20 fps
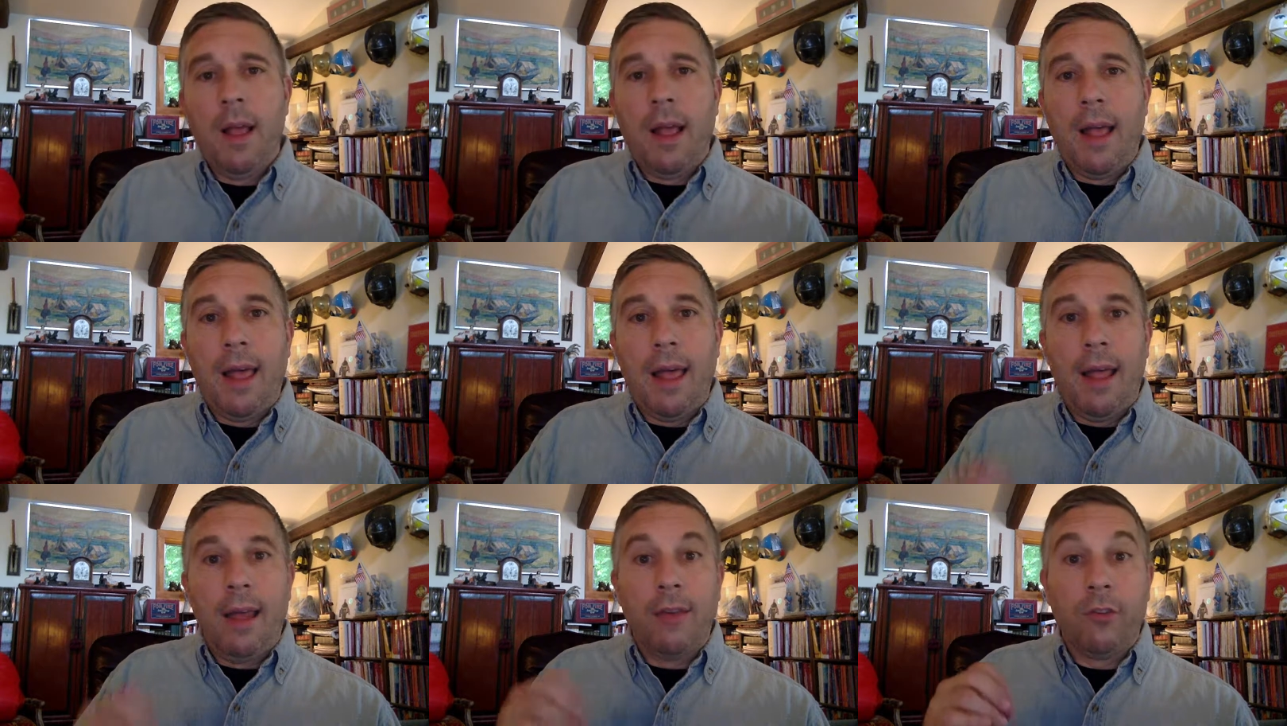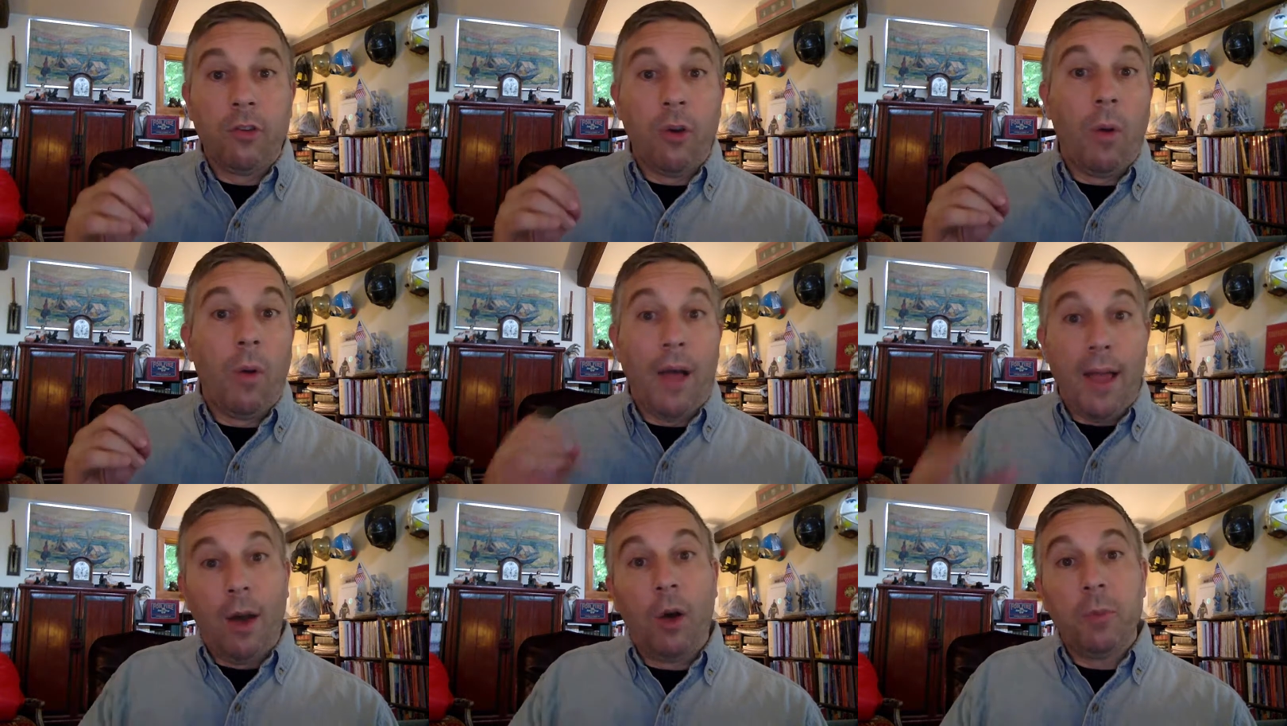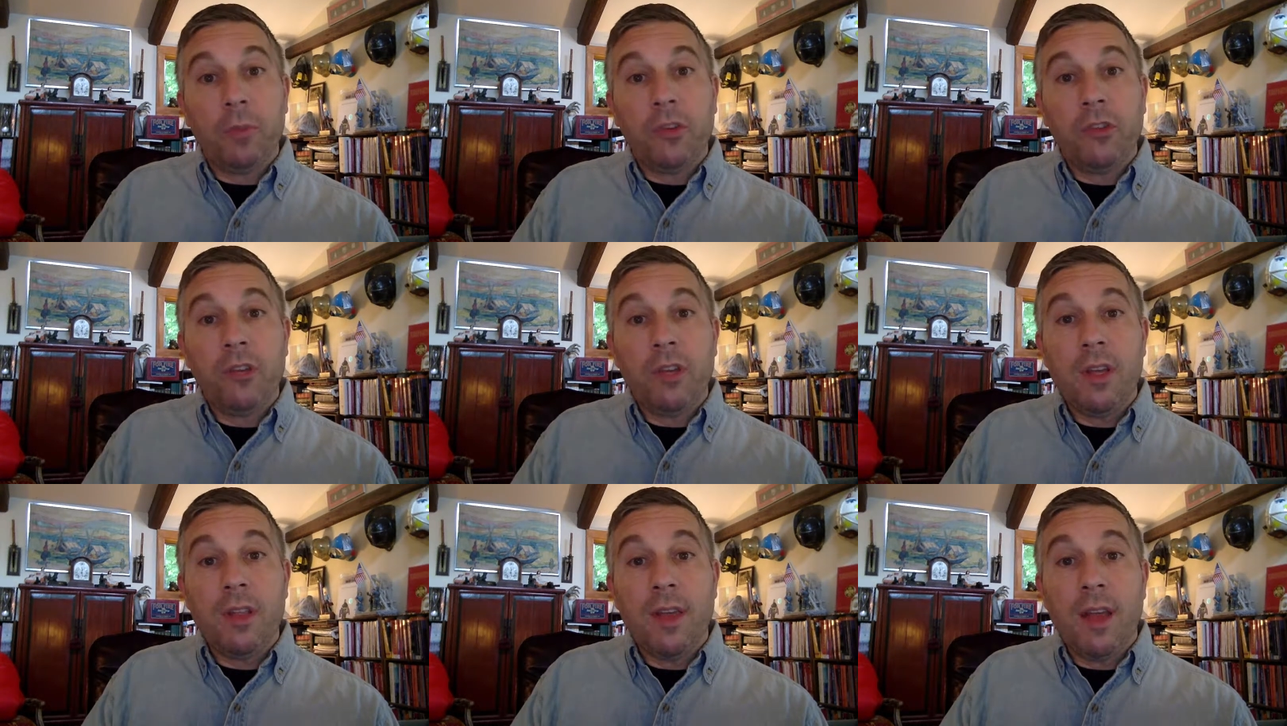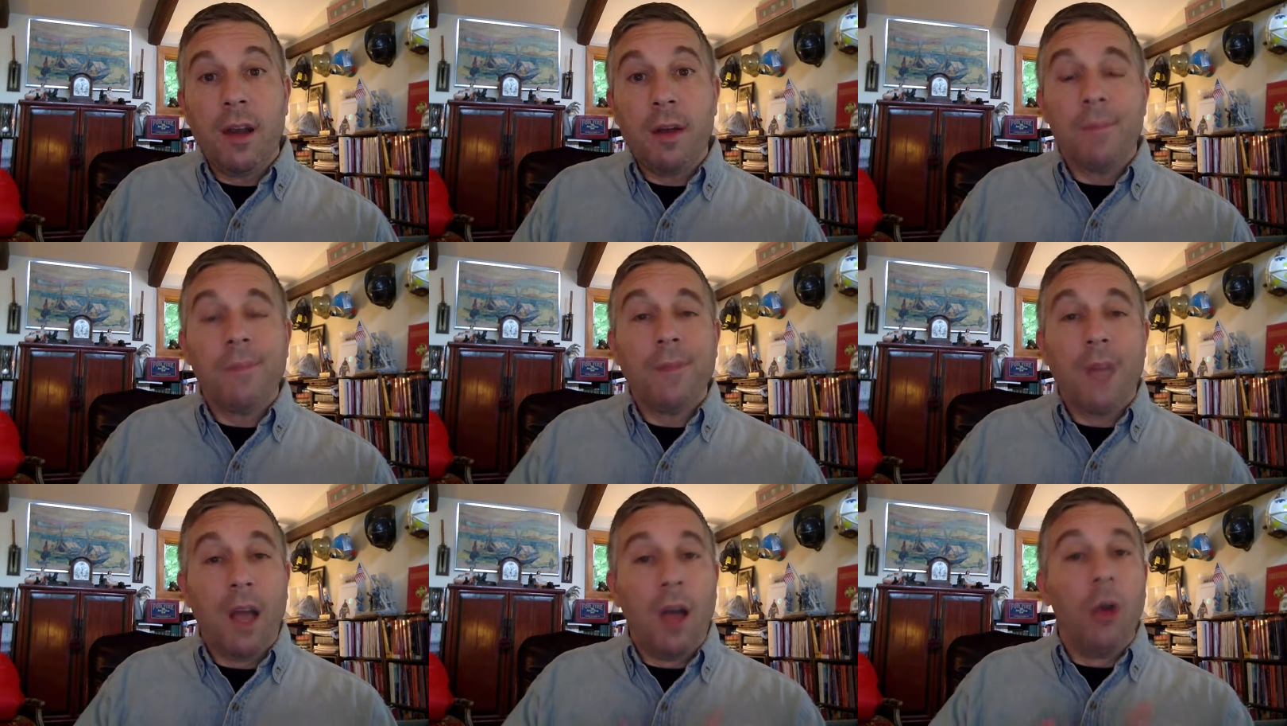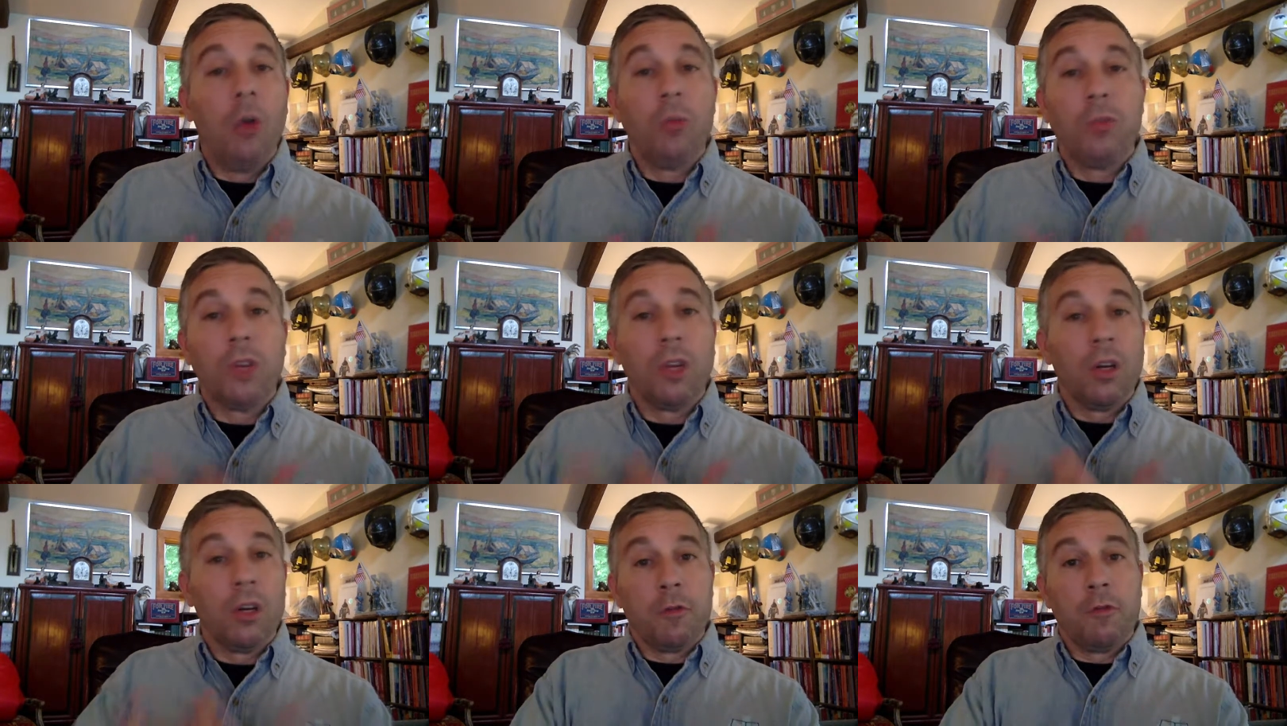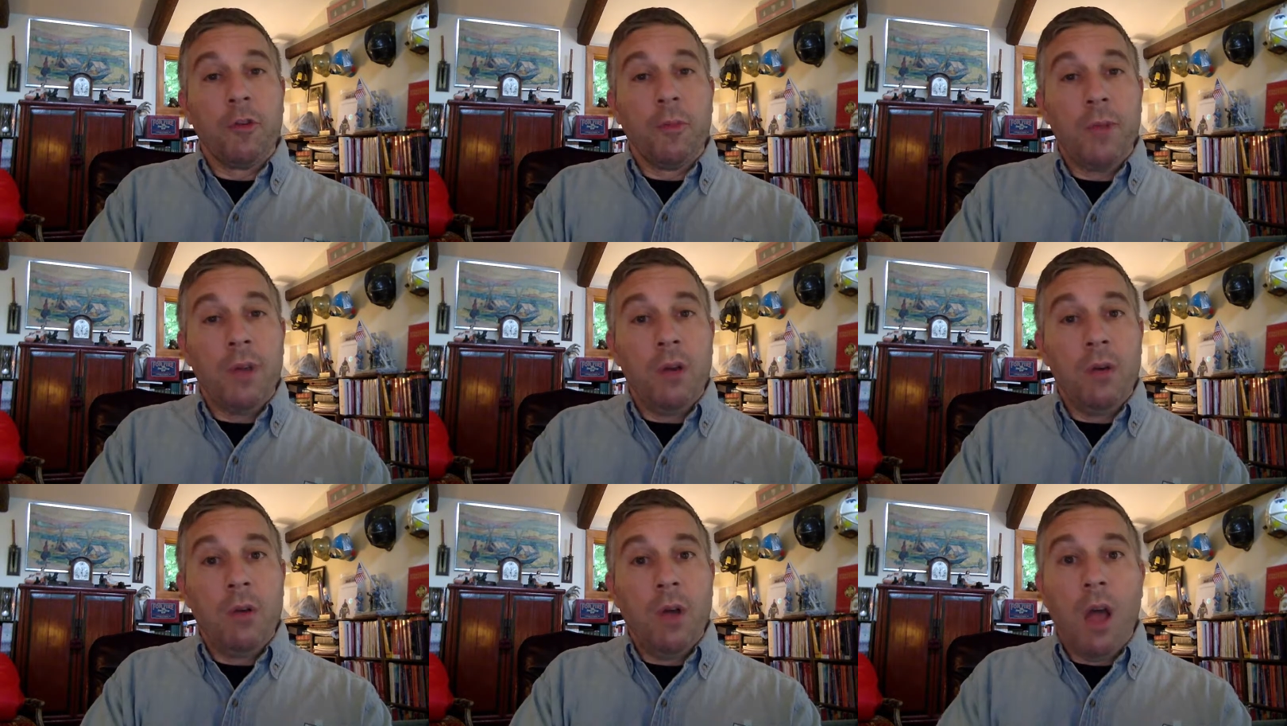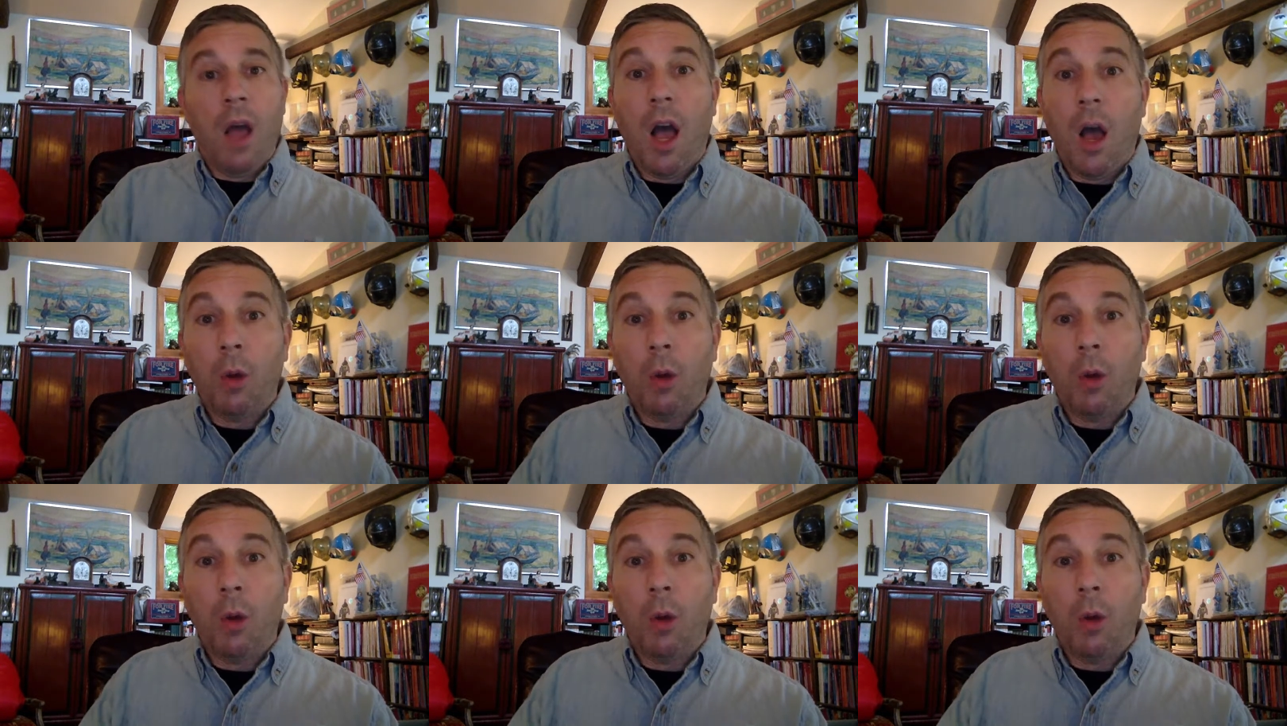And so I hope to see you there. I hope to learn from you.